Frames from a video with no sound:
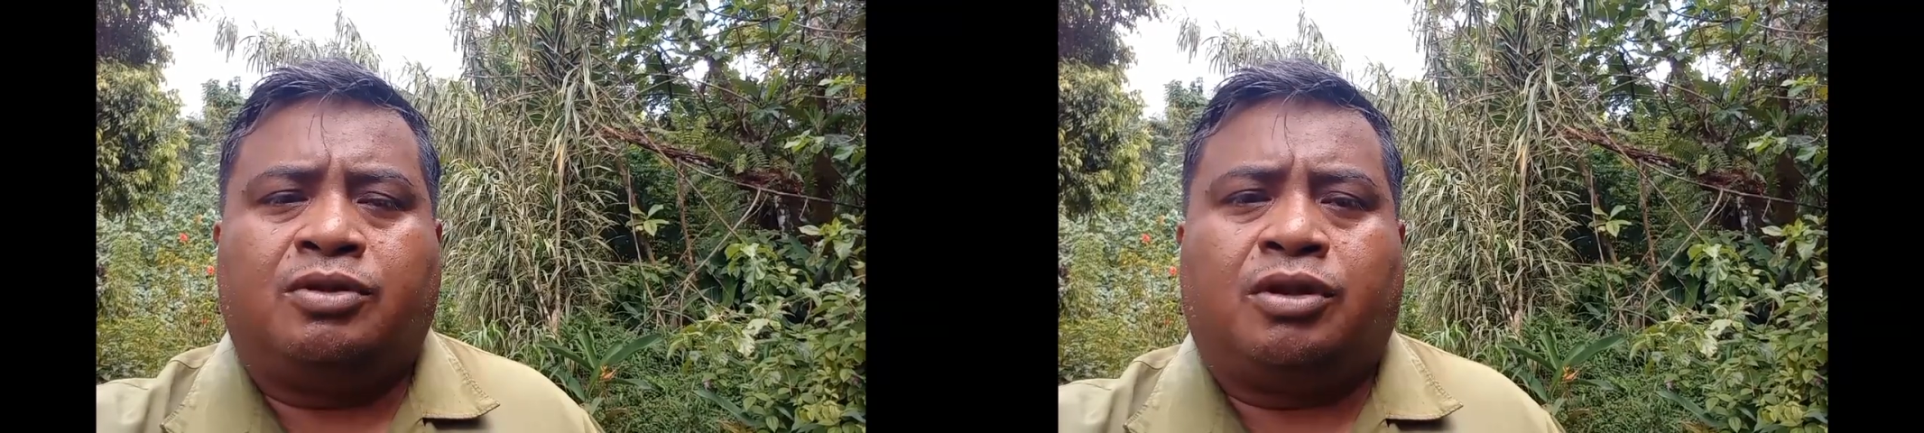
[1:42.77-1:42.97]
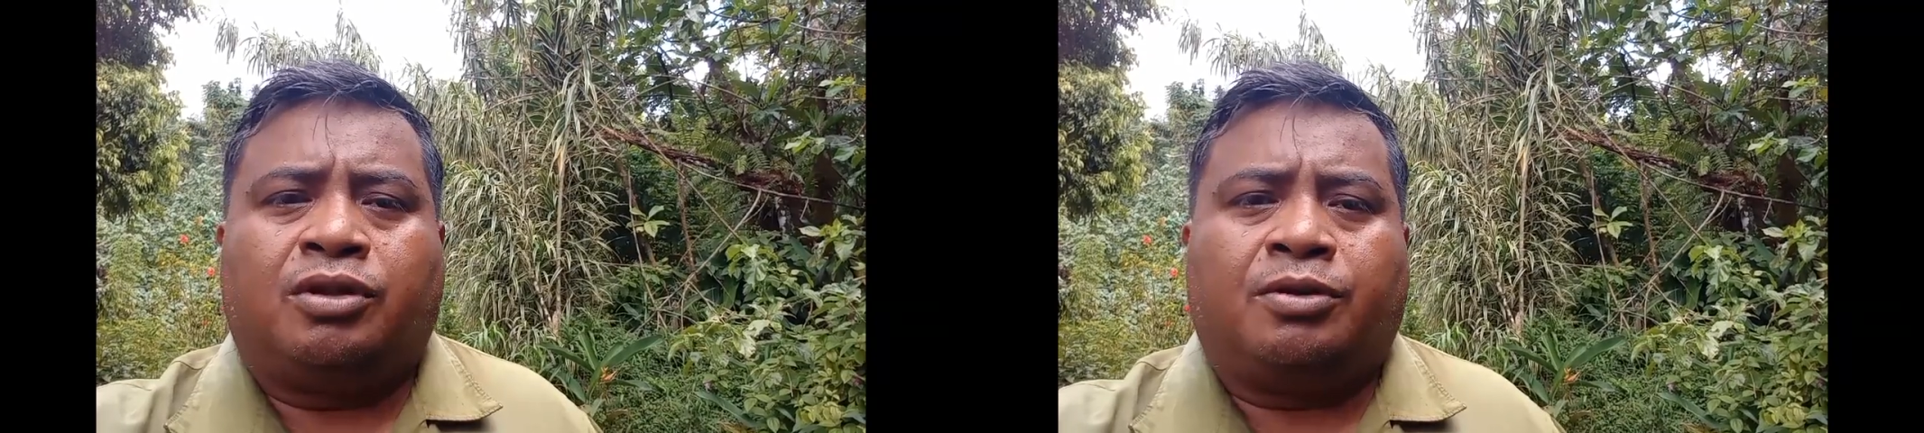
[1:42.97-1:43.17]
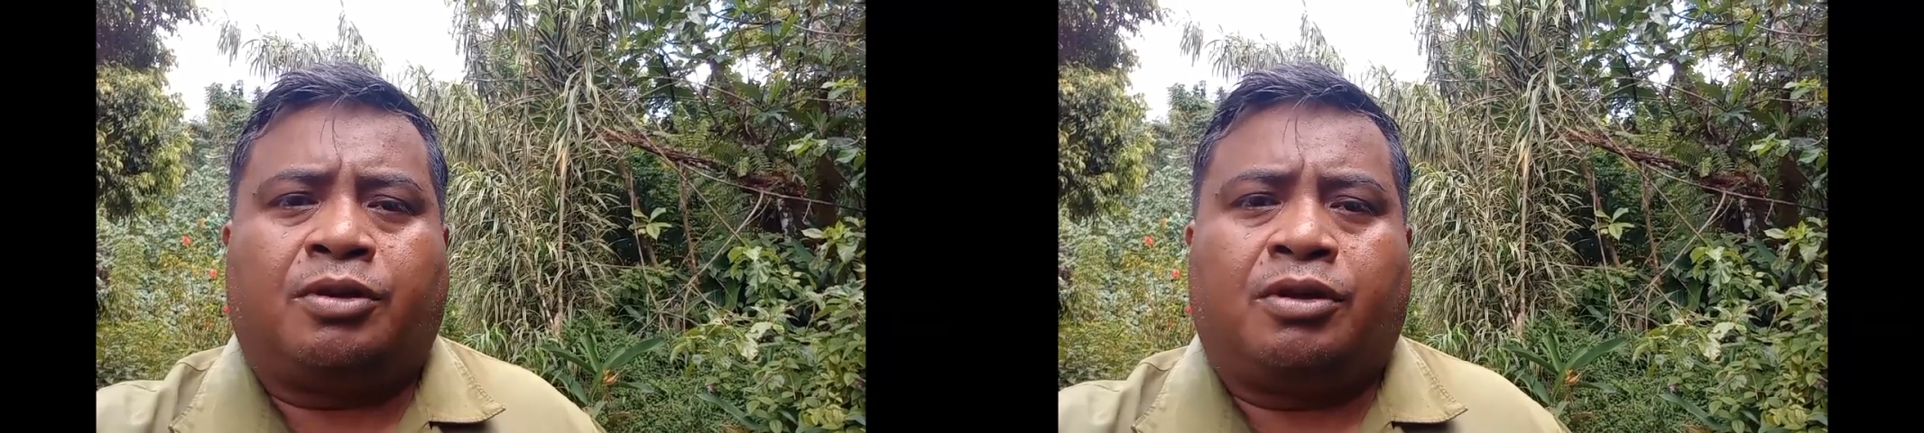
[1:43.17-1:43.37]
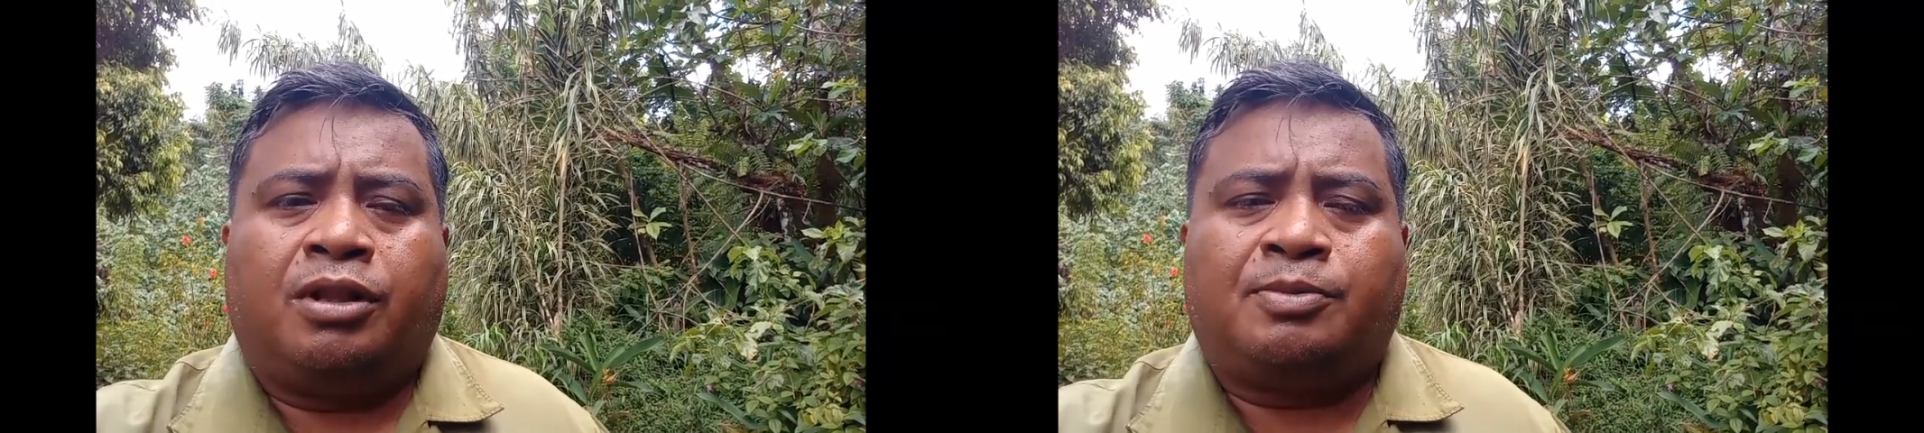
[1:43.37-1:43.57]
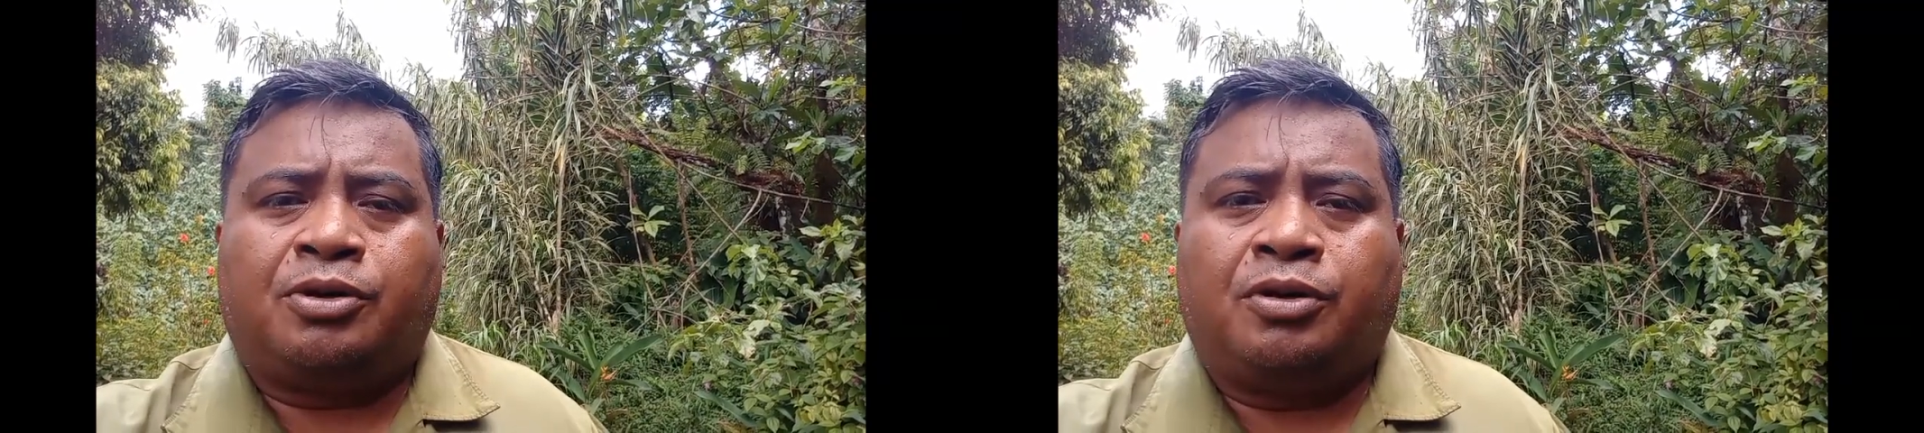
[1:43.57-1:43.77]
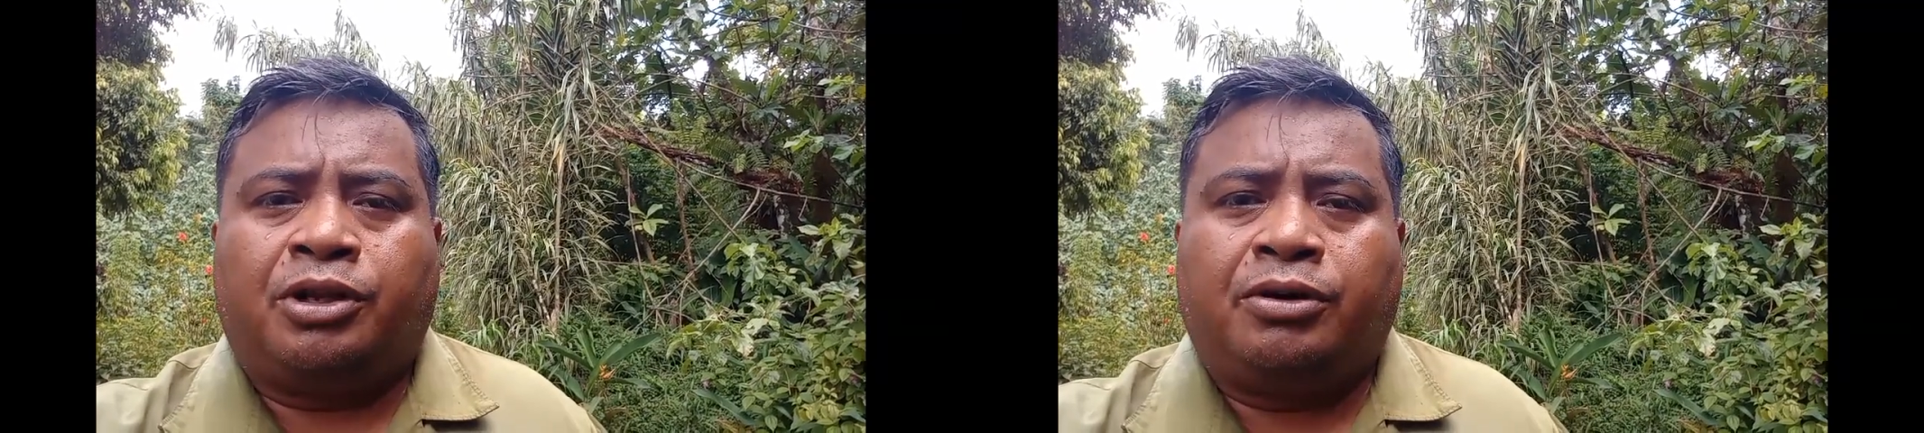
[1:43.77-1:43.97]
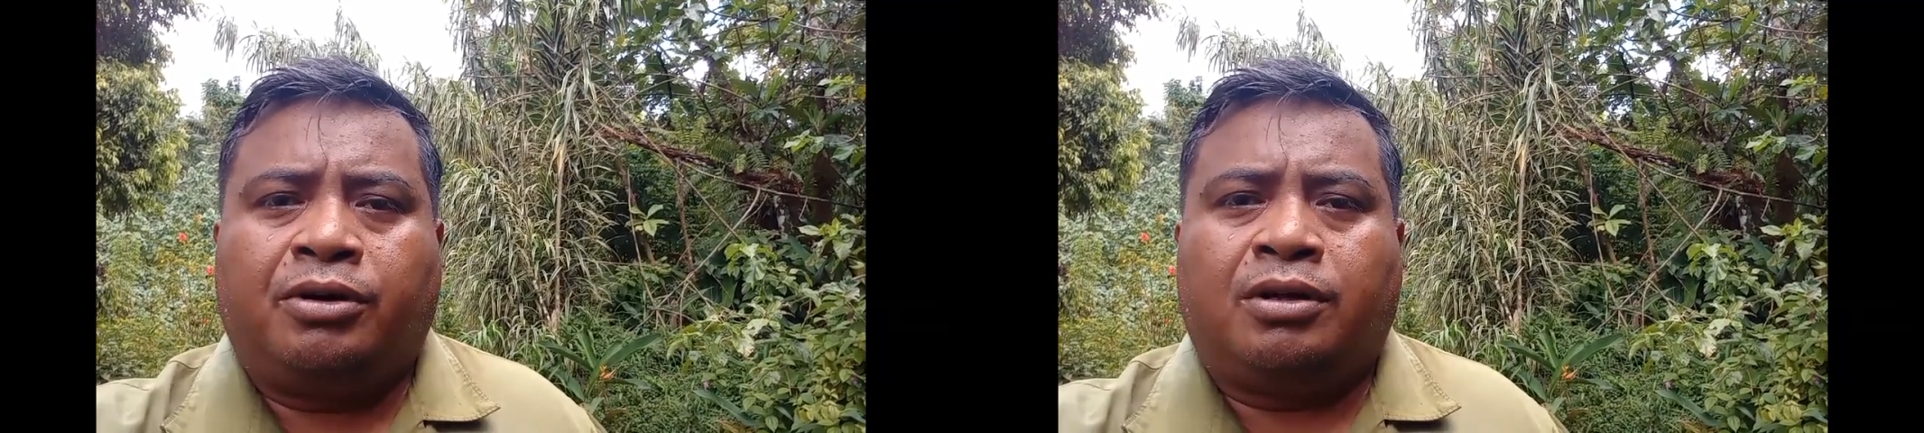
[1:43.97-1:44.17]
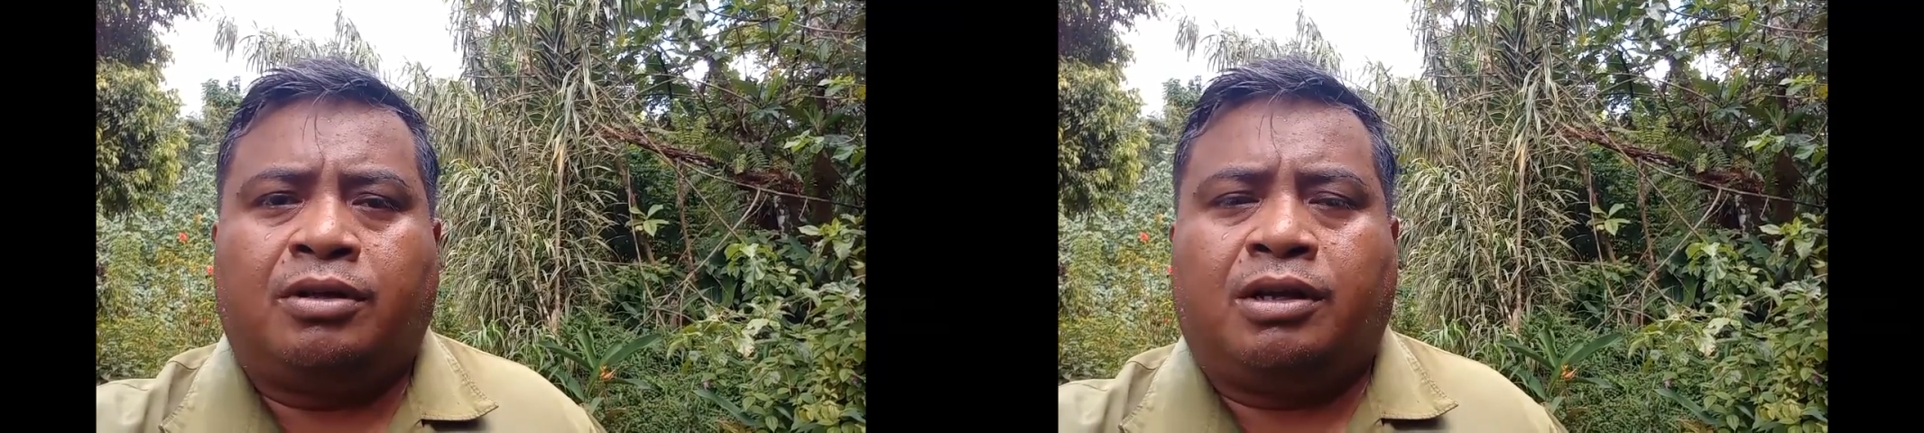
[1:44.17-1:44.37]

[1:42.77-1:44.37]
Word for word: saw the clips earlier